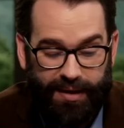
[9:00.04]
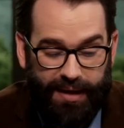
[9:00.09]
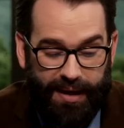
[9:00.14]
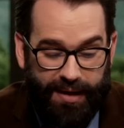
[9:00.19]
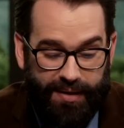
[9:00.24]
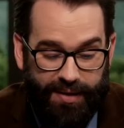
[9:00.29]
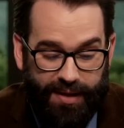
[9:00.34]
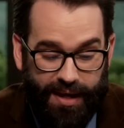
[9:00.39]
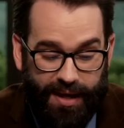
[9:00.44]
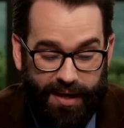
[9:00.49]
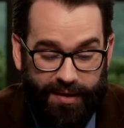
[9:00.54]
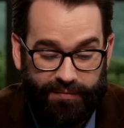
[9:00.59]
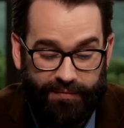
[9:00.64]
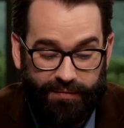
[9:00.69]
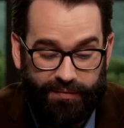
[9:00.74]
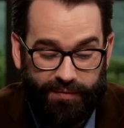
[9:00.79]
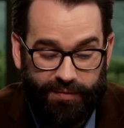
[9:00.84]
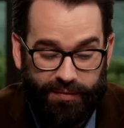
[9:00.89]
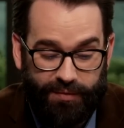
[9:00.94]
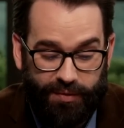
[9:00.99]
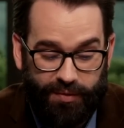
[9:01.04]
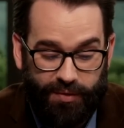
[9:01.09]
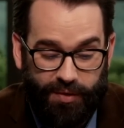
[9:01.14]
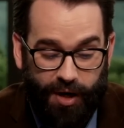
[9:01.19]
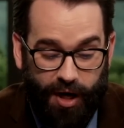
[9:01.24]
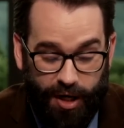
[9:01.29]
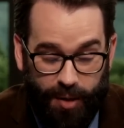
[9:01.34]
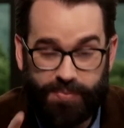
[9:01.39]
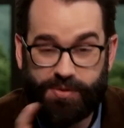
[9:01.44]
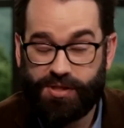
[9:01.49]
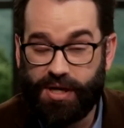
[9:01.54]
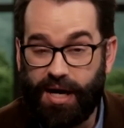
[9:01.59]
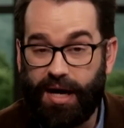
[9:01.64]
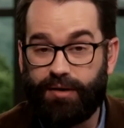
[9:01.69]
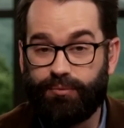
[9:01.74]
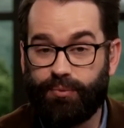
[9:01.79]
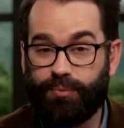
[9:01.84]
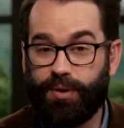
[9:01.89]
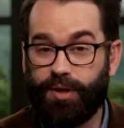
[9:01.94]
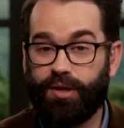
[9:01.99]
and then are
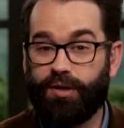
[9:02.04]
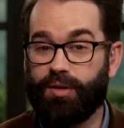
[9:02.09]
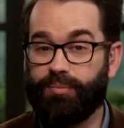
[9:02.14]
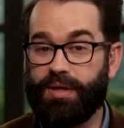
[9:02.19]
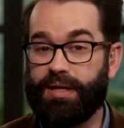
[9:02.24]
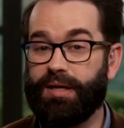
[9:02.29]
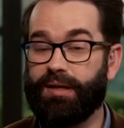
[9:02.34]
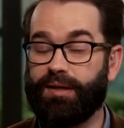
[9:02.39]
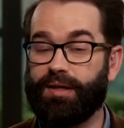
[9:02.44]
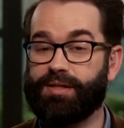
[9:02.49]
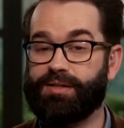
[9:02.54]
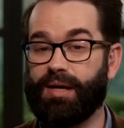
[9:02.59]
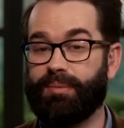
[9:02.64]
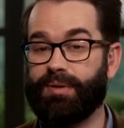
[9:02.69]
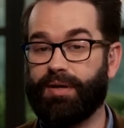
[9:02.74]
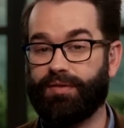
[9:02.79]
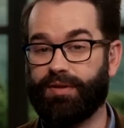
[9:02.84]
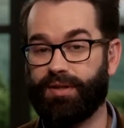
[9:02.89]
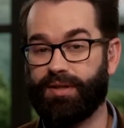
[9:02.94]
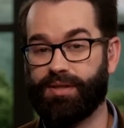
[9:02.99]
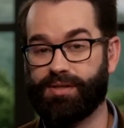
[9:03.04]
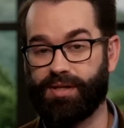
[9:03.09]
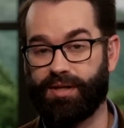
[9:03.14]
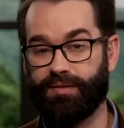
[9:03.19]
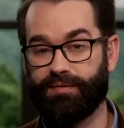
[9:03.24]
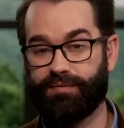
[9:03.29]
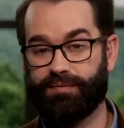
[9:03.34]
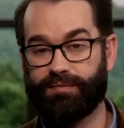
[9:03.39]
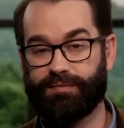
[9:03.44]
upset when we don't immediately accept everything they say.